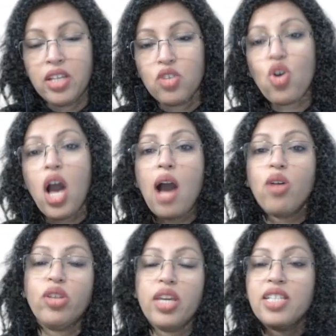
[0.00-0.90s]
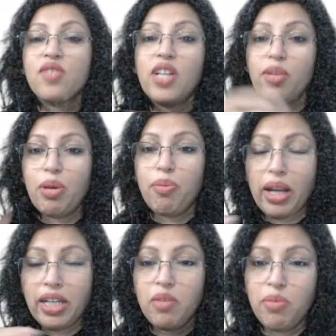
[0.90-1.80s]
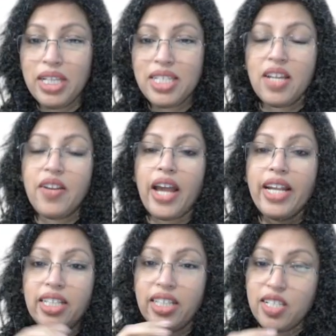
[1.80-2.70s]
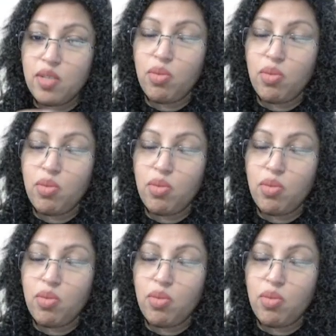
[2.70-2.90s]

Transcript: So how things will be better means the writer is